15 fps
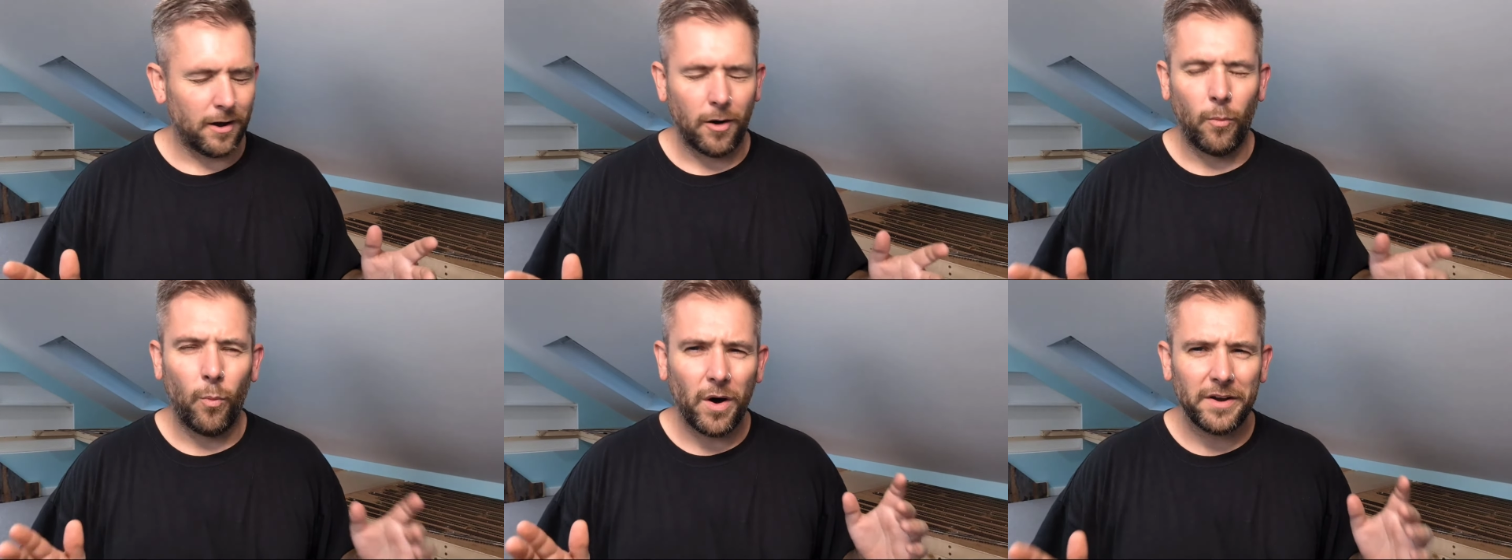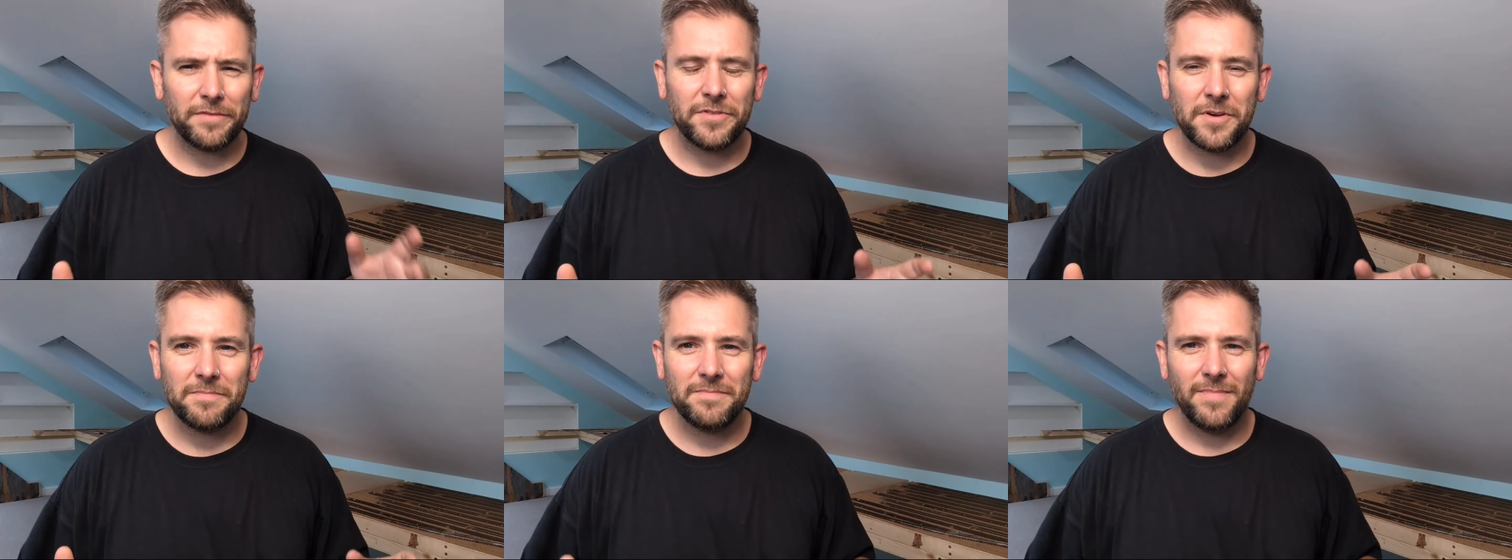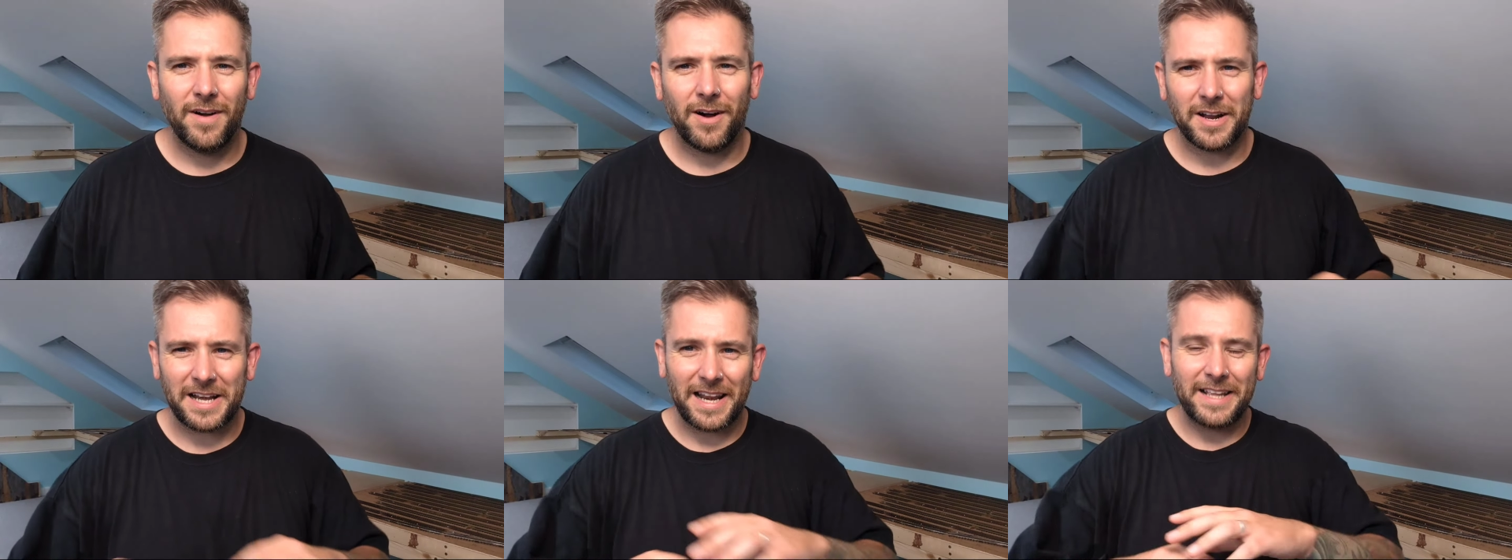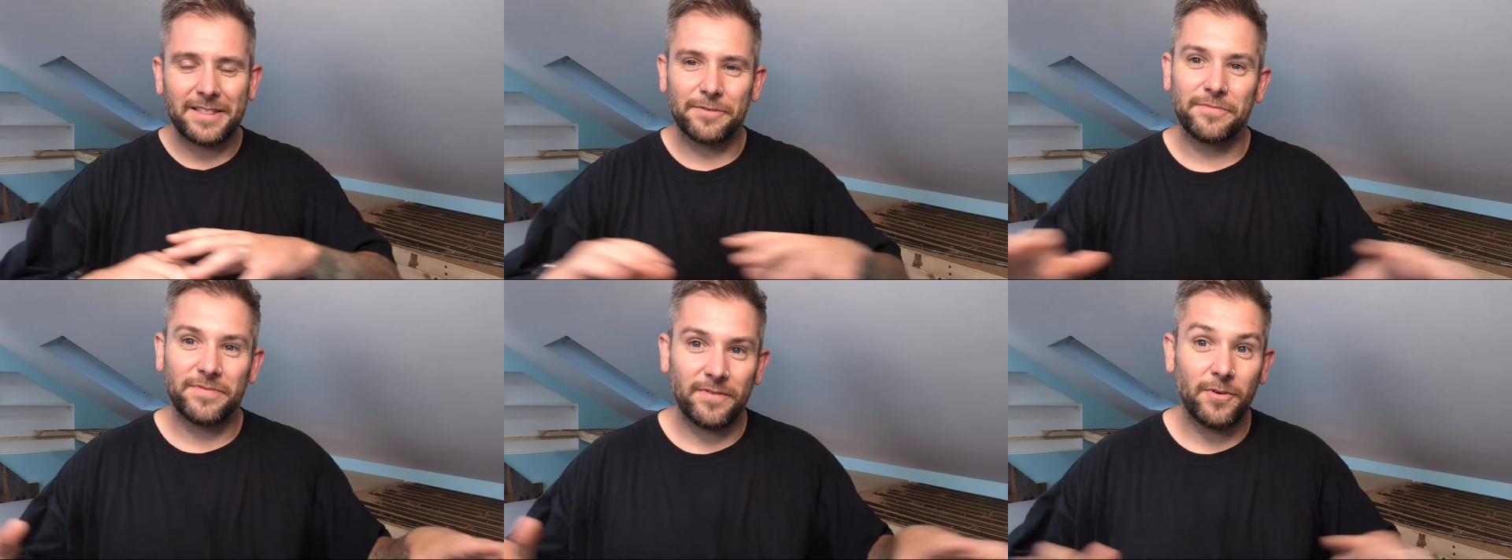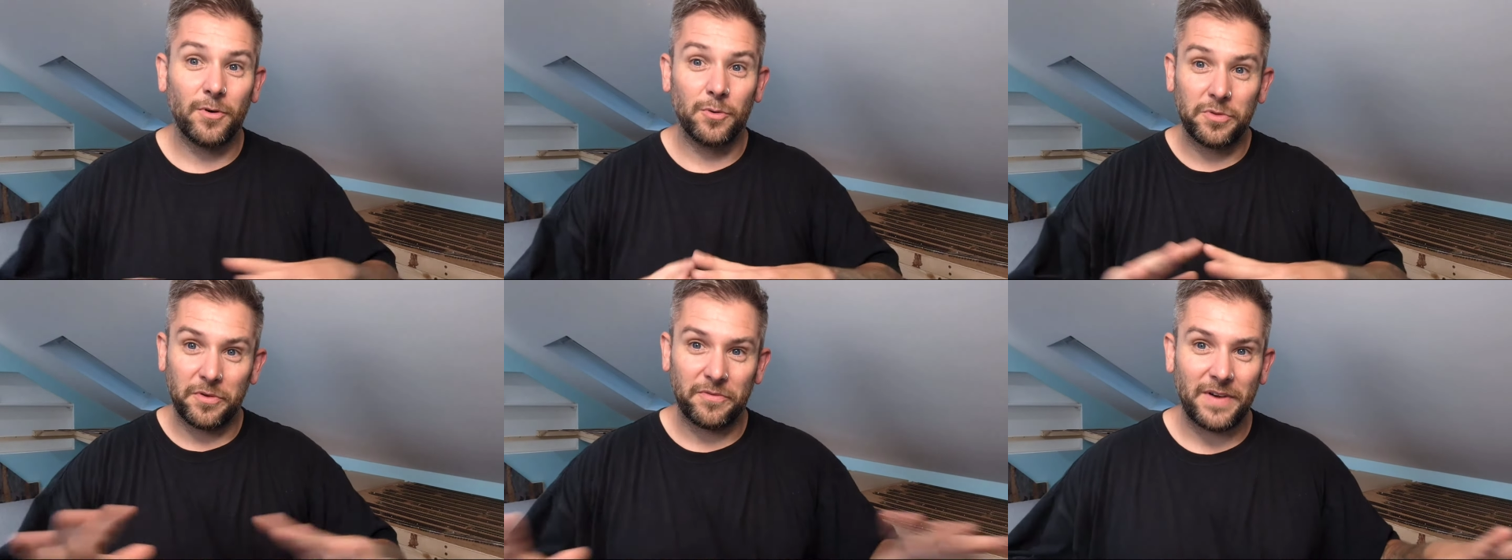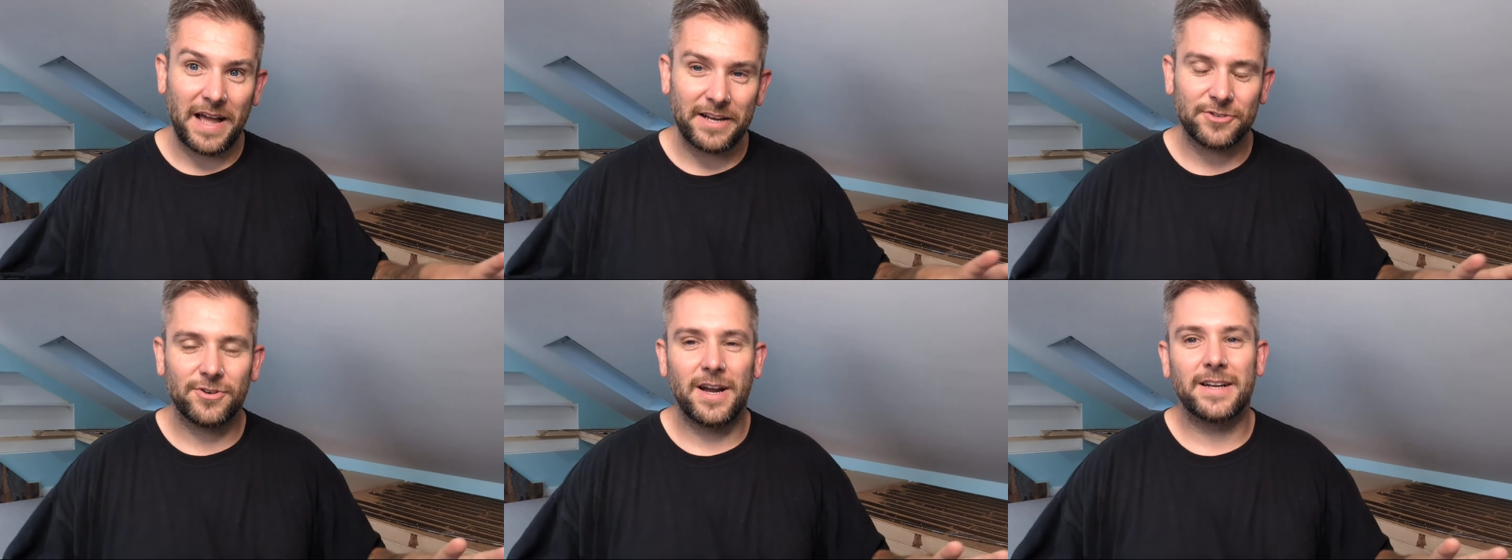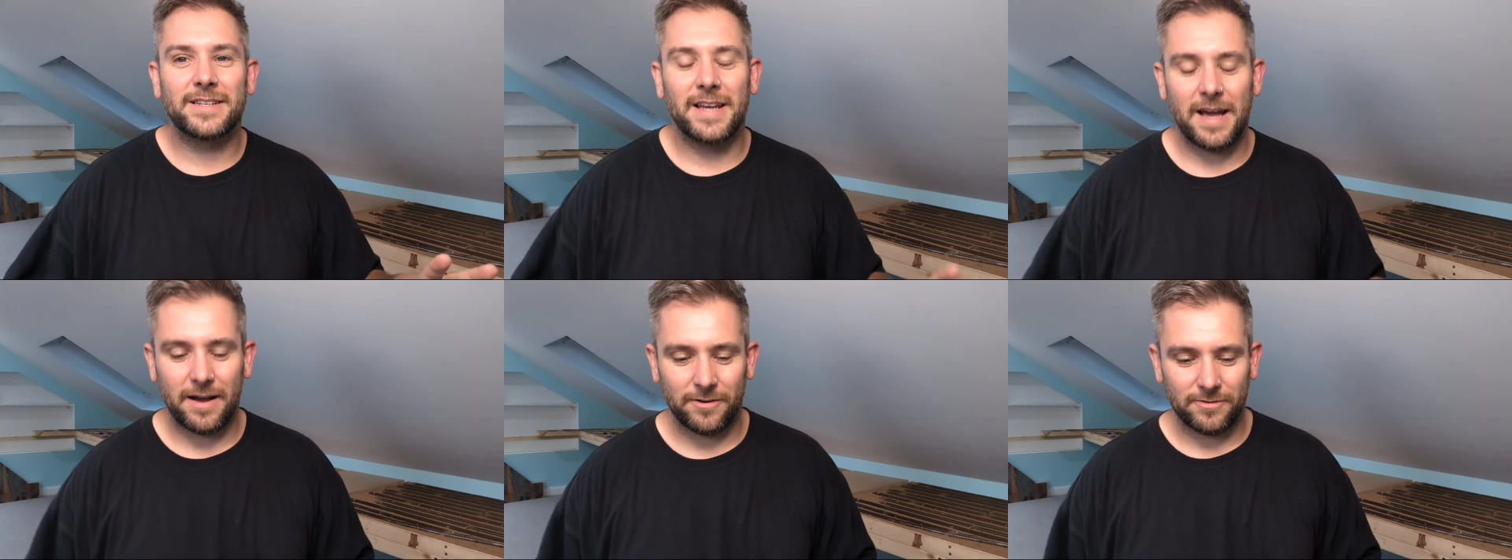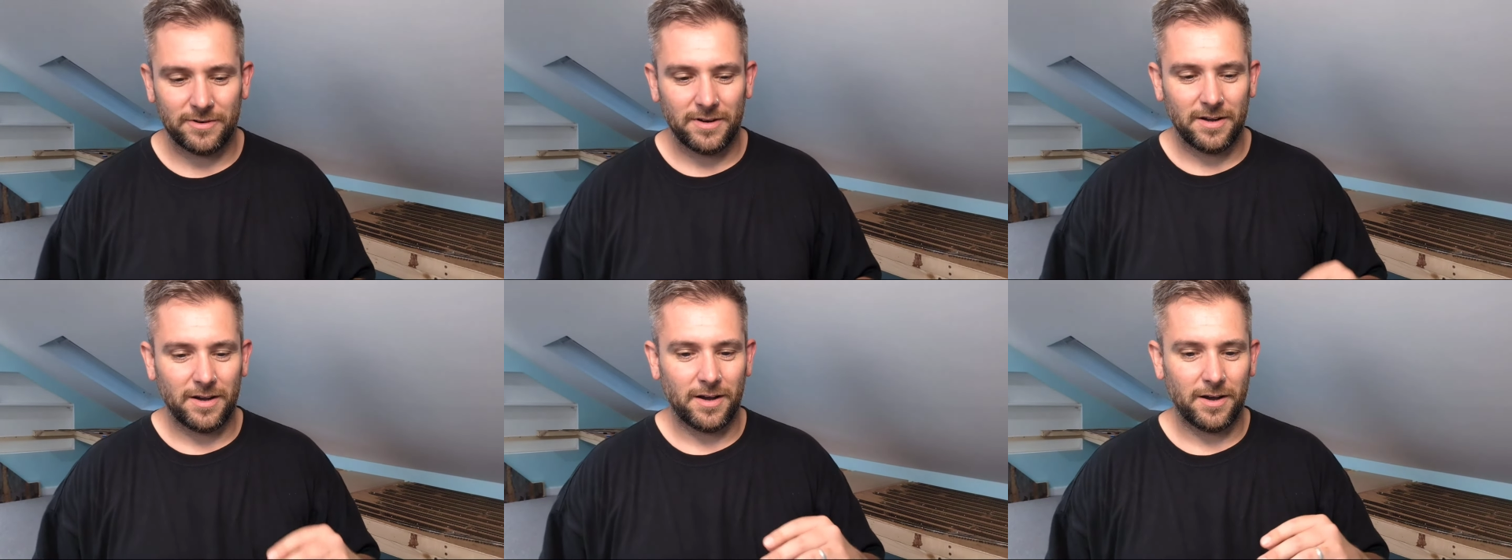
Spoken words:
on one of them, I'd laid all the flat track down,